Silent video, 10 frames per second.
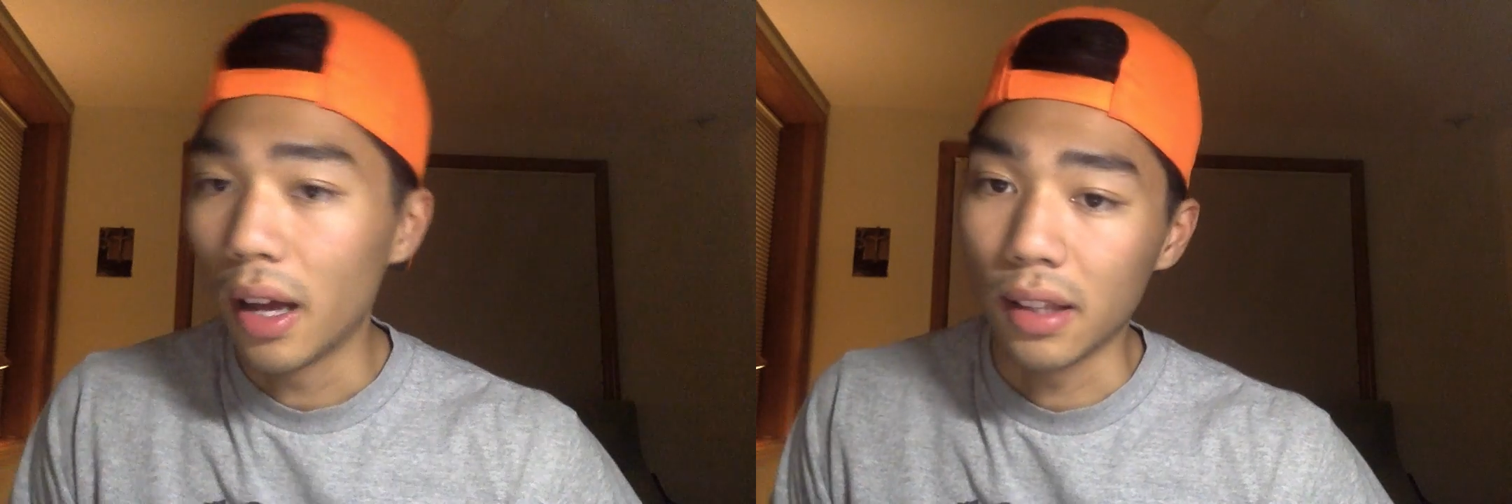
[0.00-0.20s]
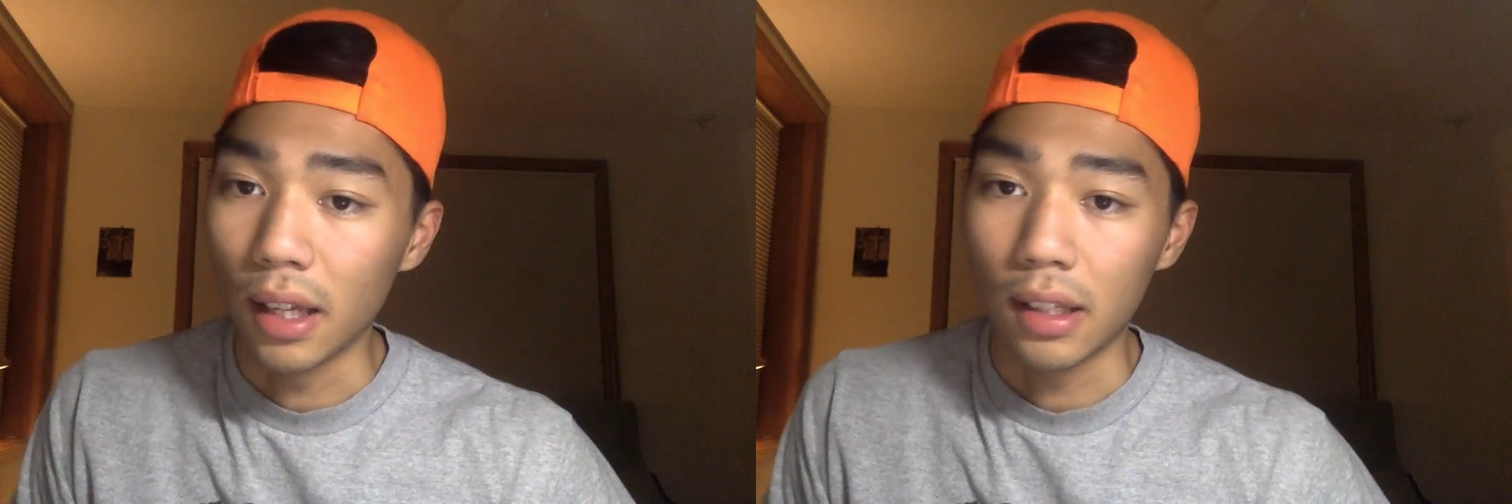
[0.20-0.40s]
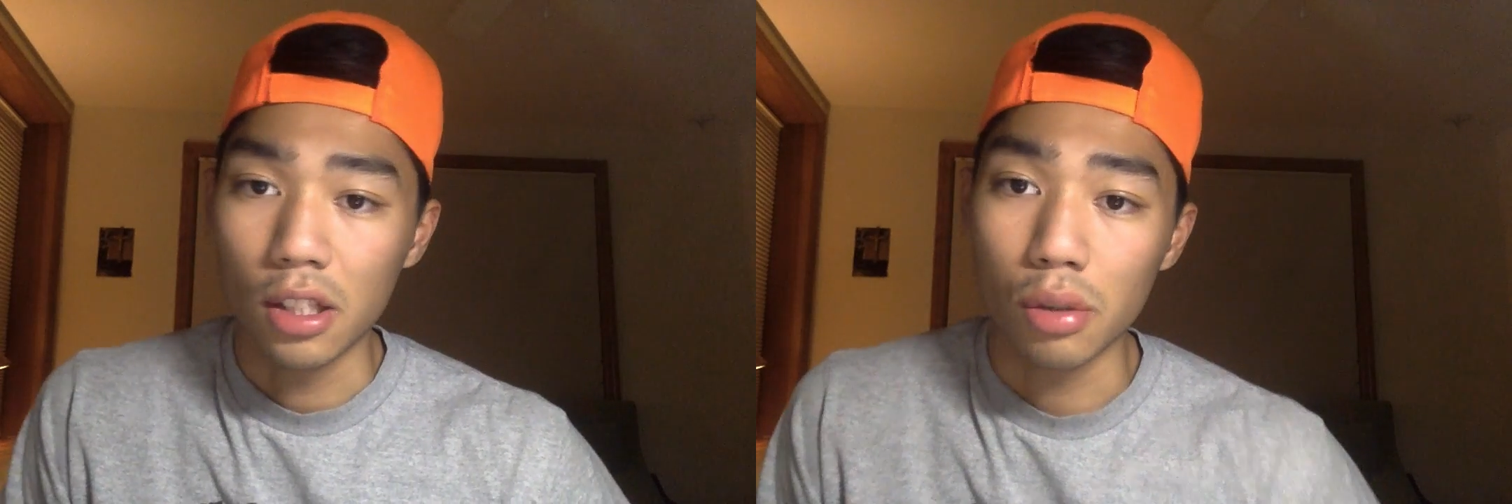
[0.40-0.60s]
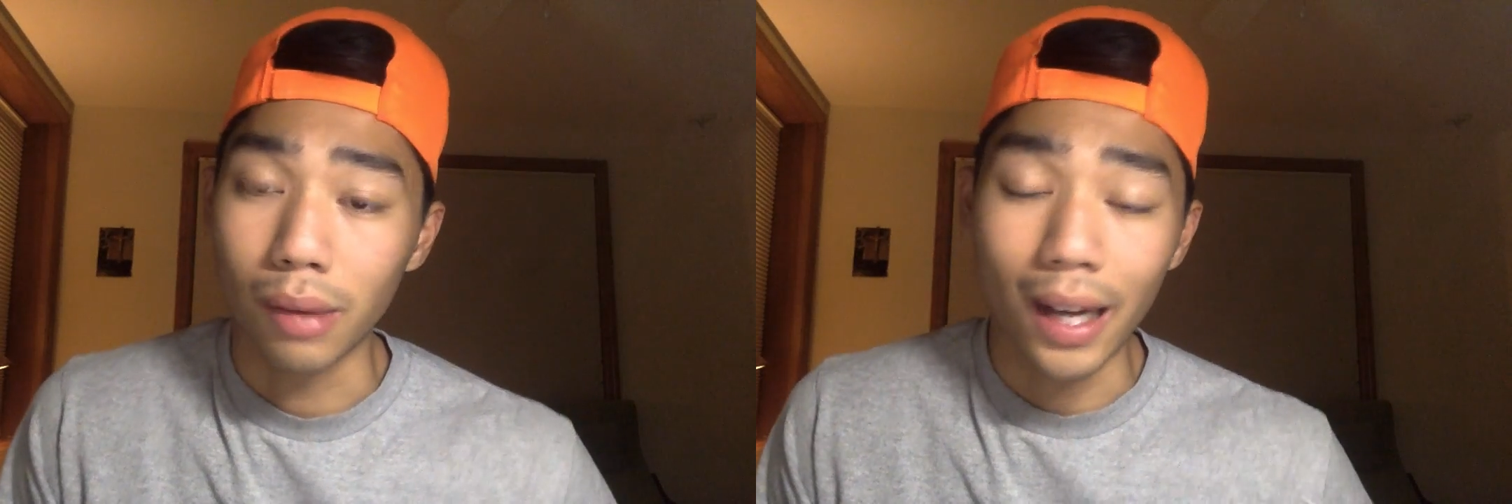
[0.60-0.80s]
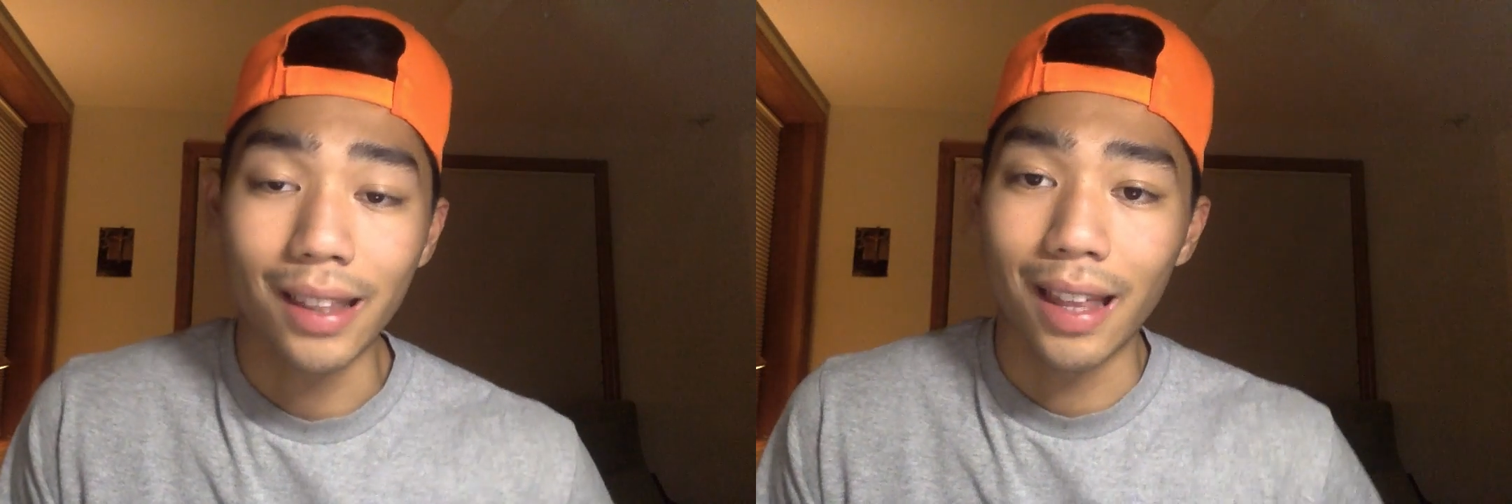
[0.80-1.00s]
And then, it's
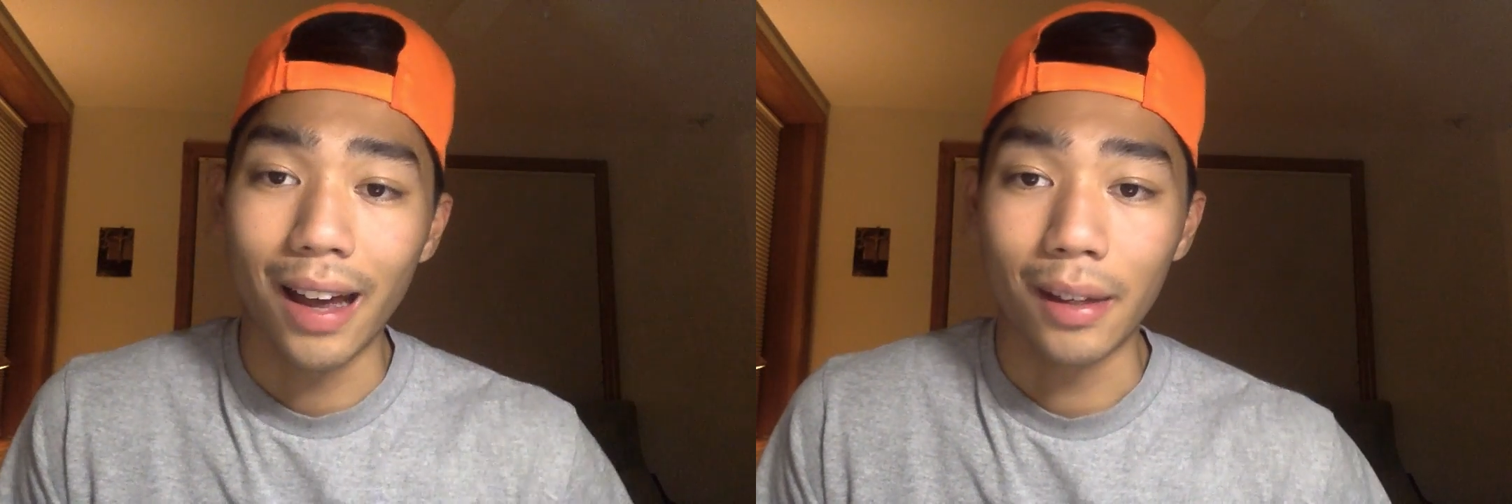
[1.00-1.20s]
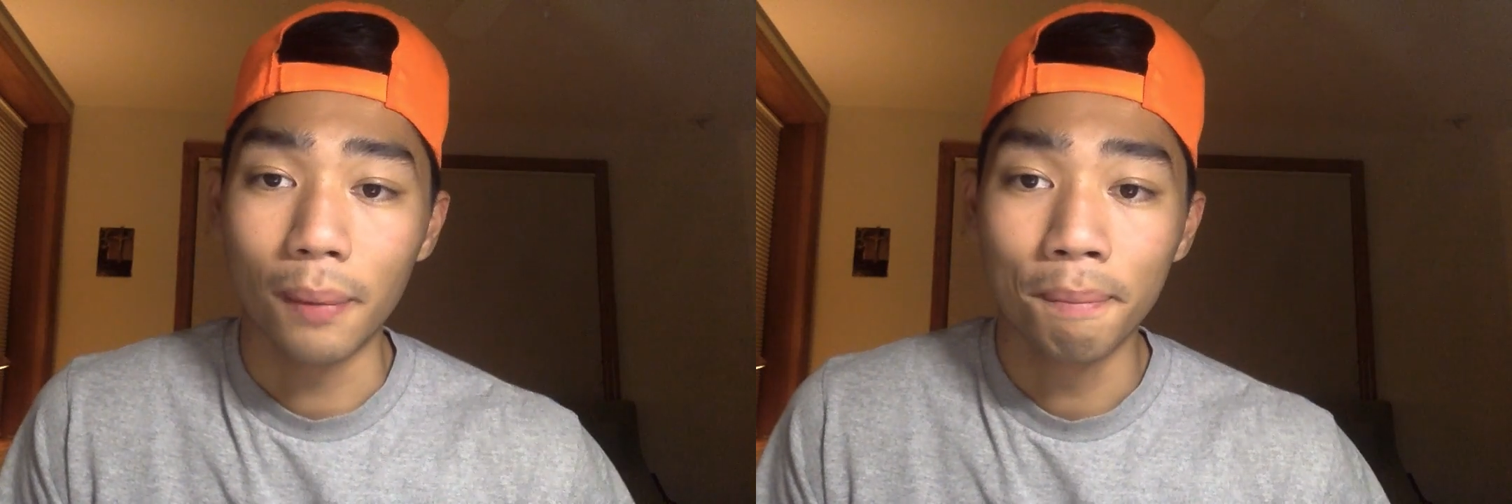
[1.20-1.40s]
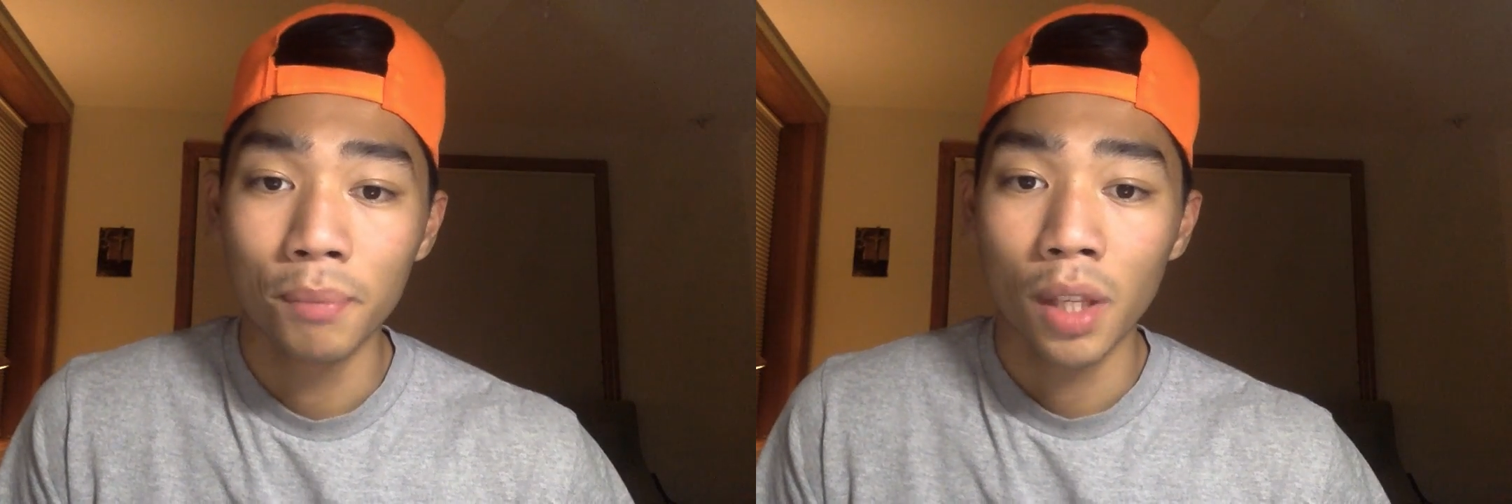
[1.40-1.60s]
right then,